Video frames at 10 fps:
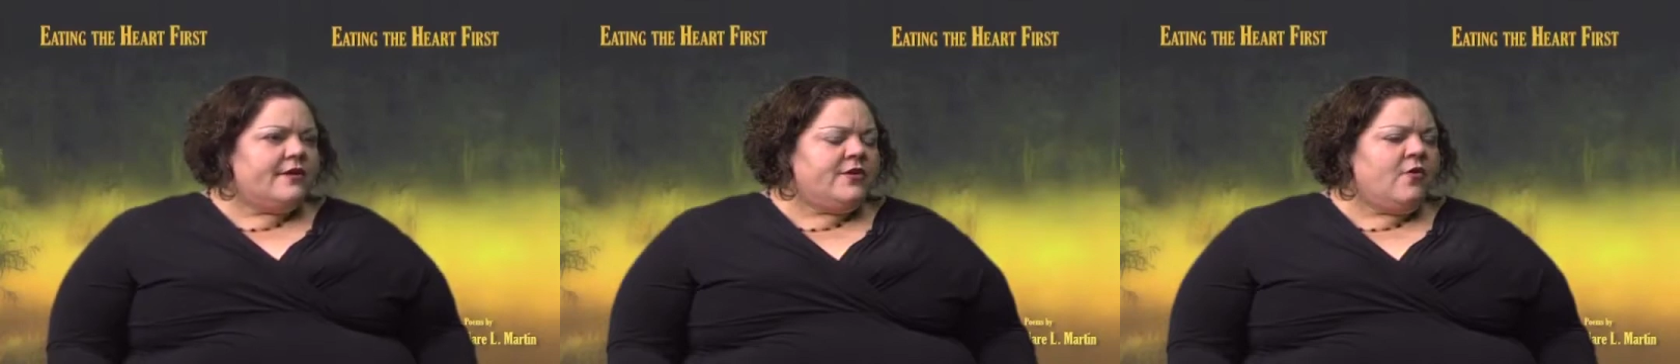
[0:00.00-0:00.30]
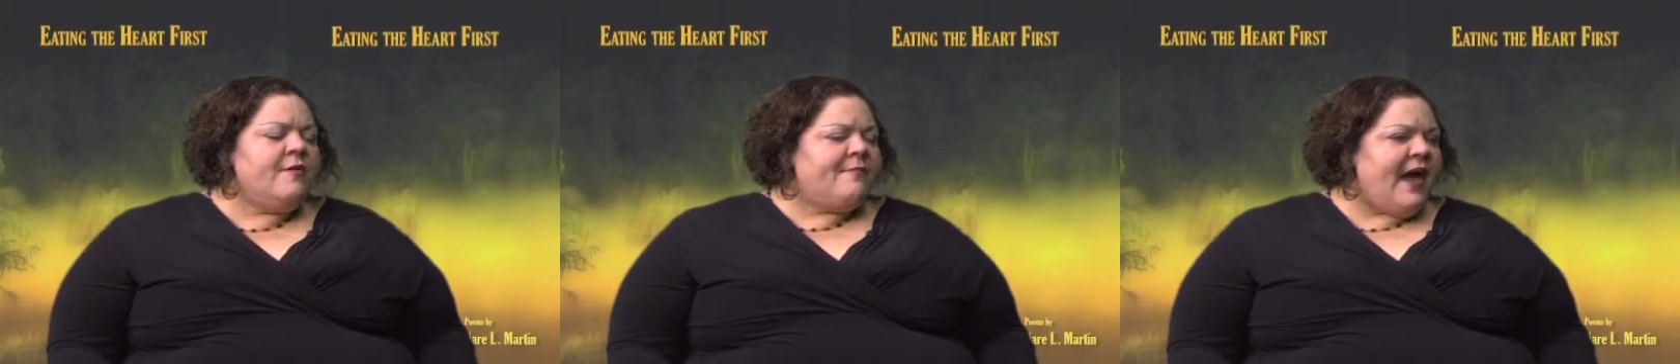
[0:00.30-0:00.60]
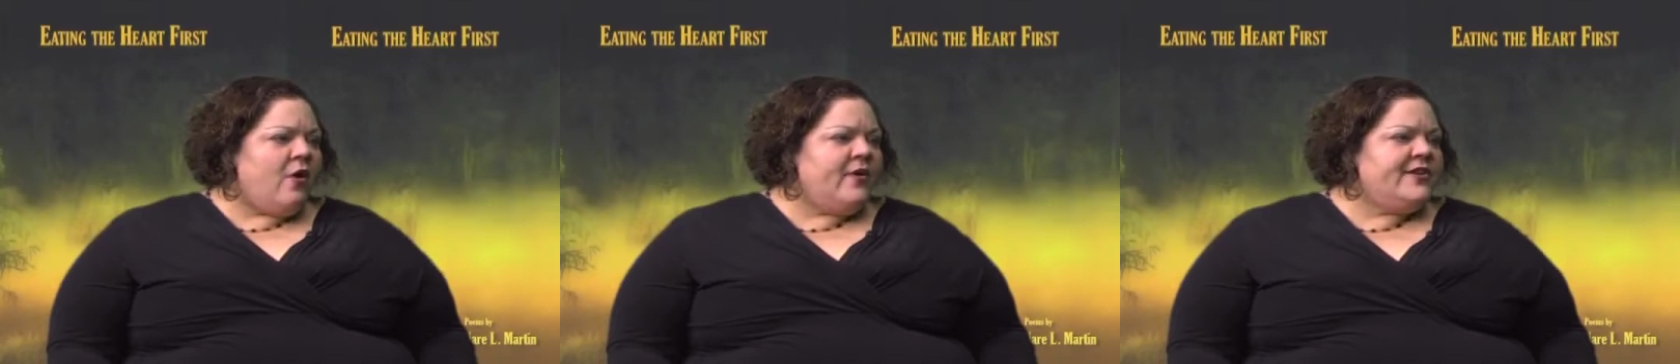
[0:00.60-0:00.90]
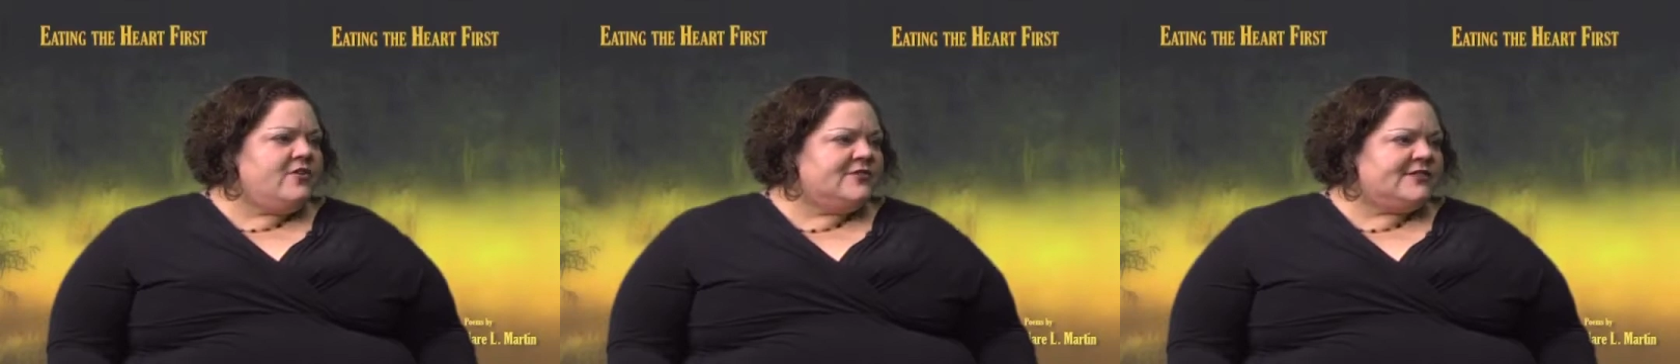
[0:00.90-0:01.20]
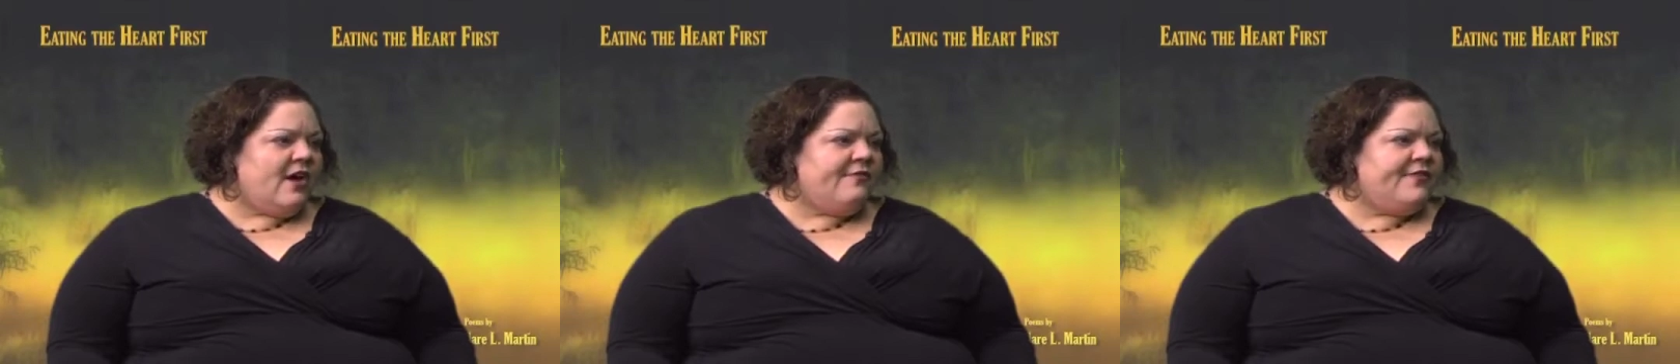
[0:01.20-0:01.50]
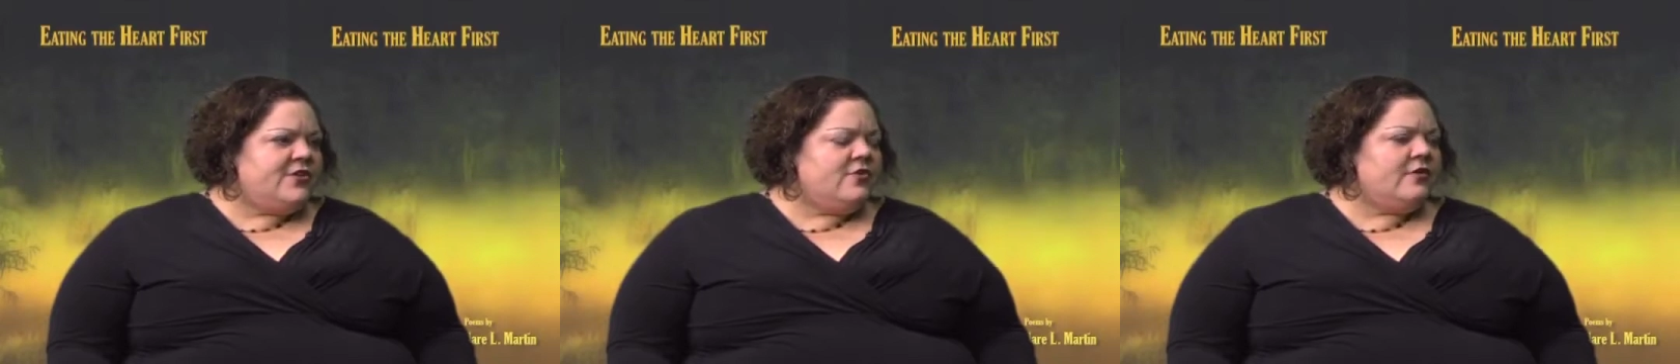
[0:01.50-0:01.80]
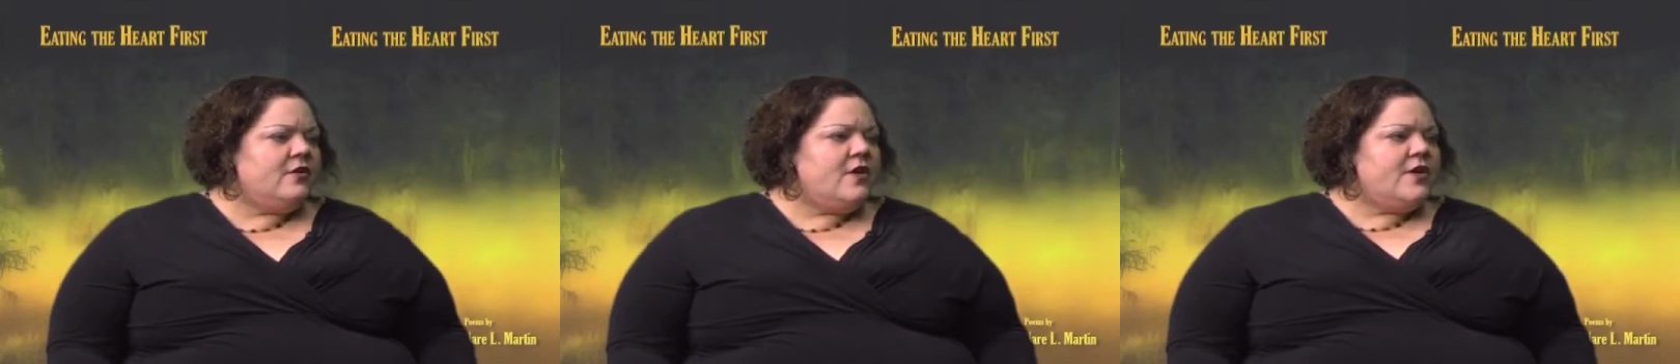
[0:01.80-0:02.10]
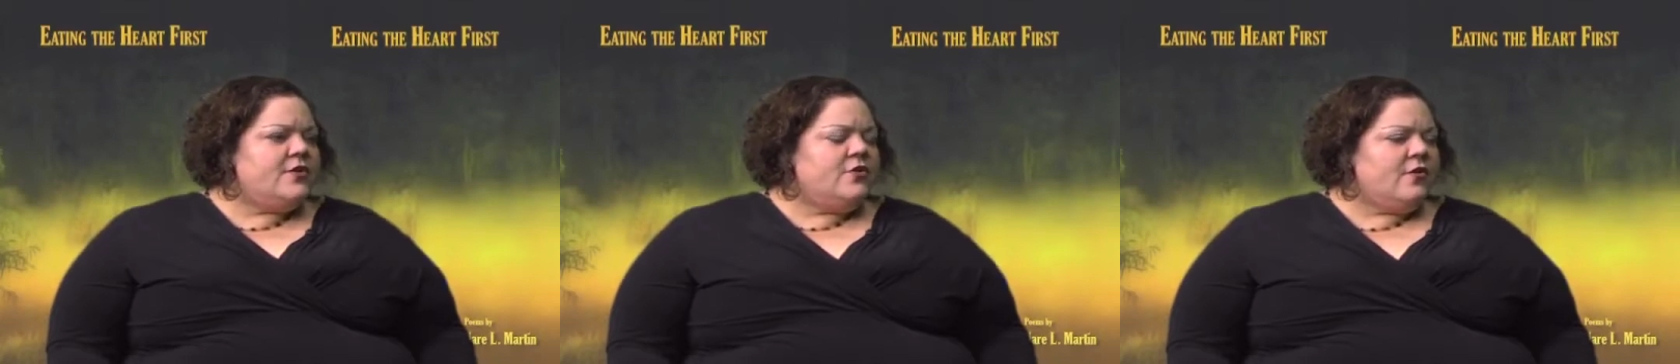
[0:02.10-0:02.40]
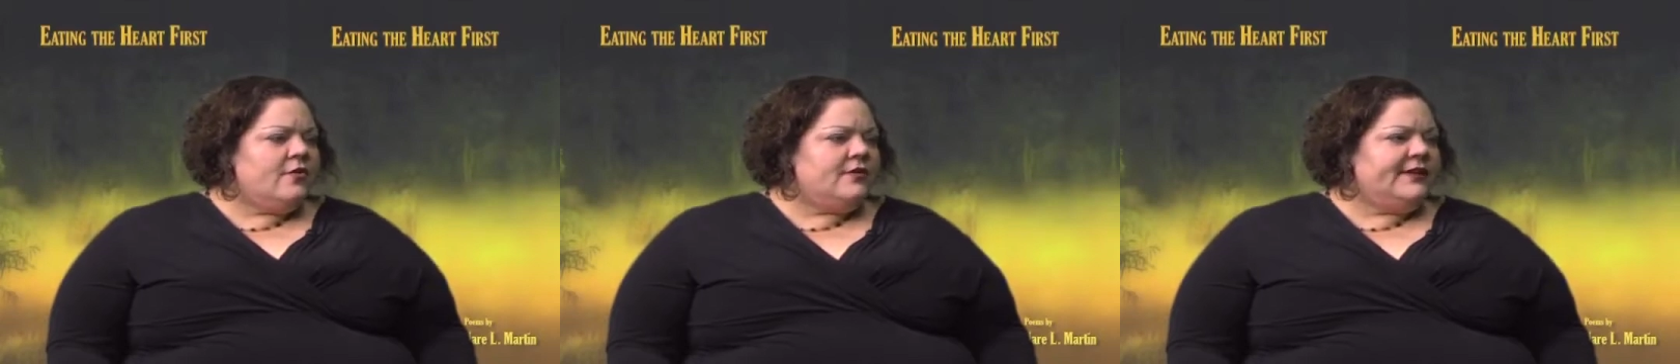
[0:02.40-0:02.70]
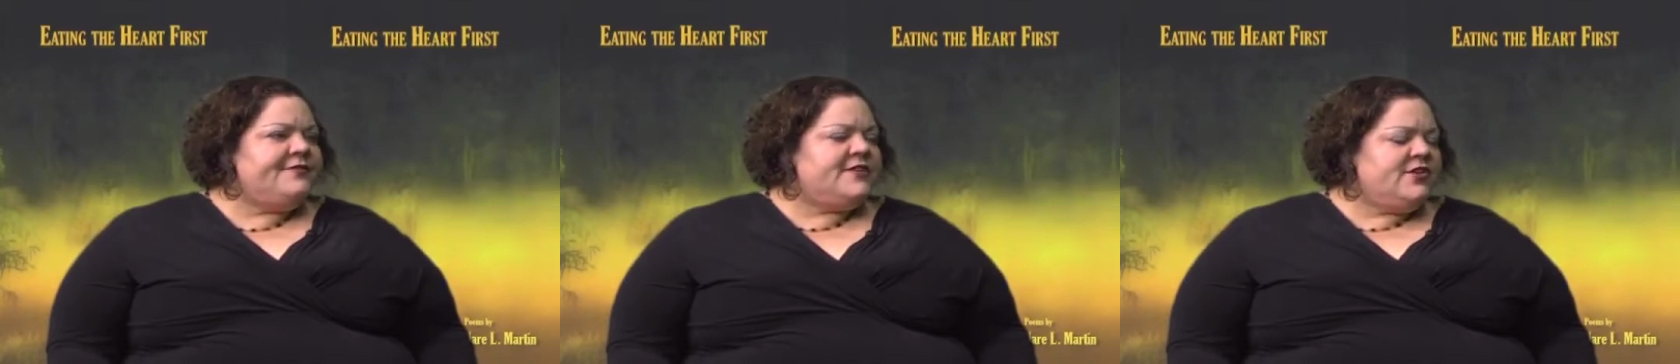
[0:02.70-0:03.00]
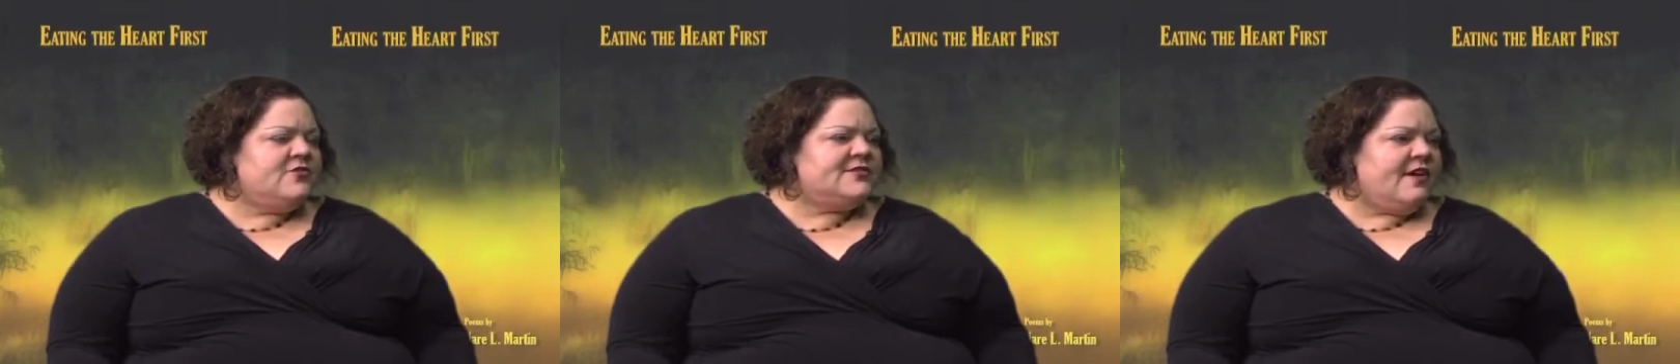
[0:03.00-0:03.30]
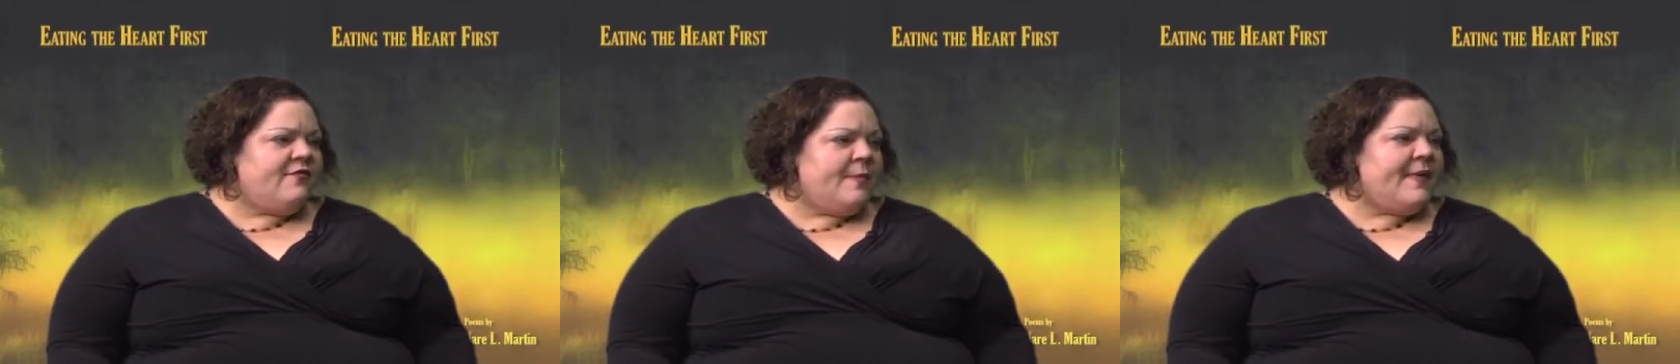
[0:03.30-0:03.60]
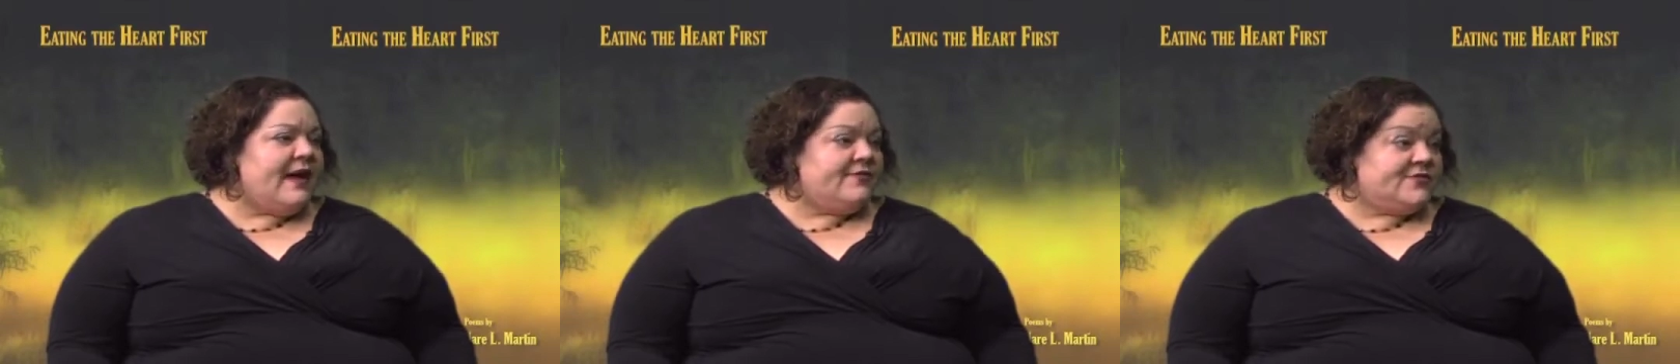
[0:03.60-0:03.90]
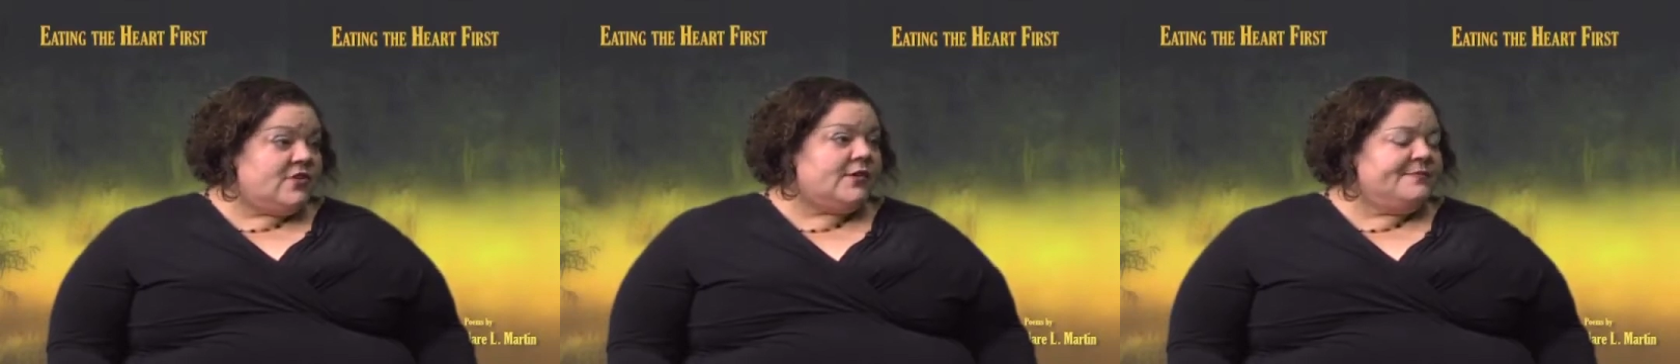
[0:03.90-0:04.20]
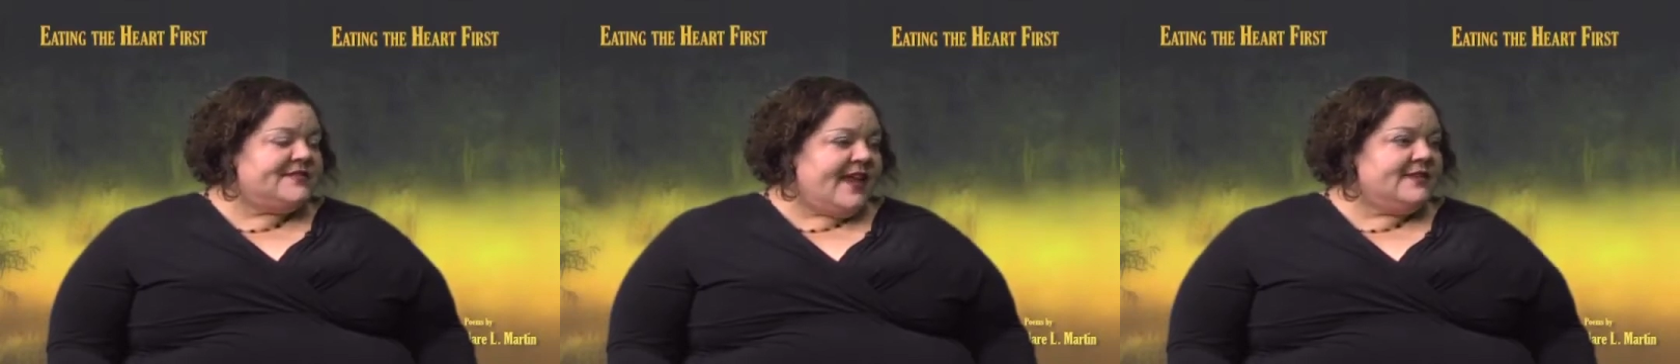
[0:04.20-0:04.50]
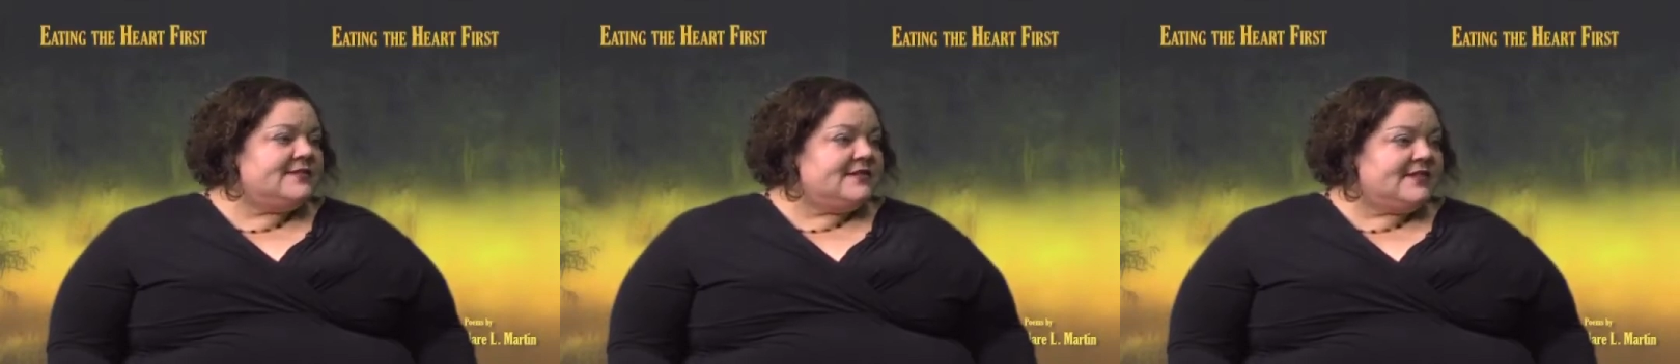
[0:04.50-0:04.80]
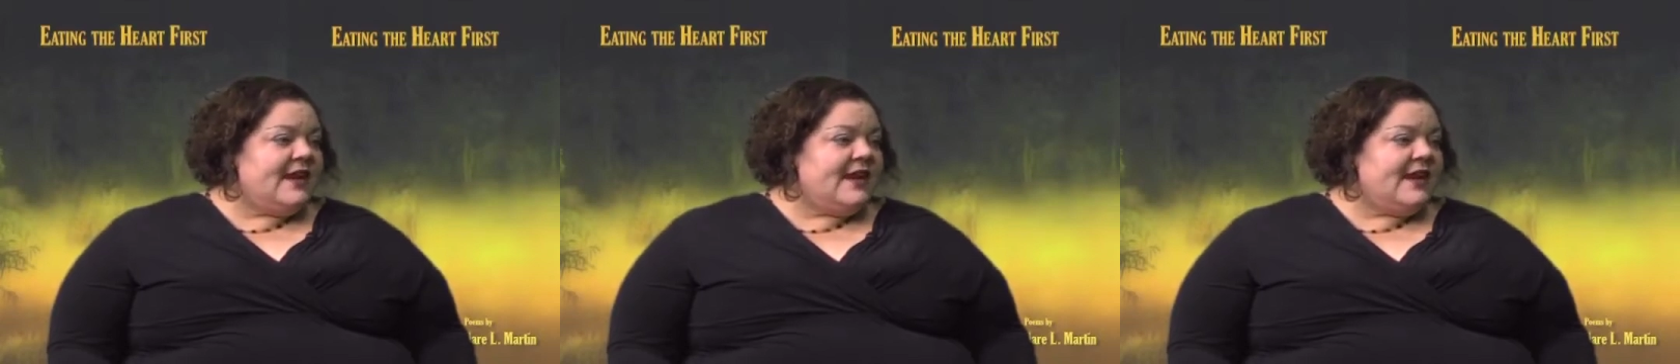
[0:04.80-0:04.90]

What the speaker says: You're empowering yourself, and you're lifting yourself up out of circumstances.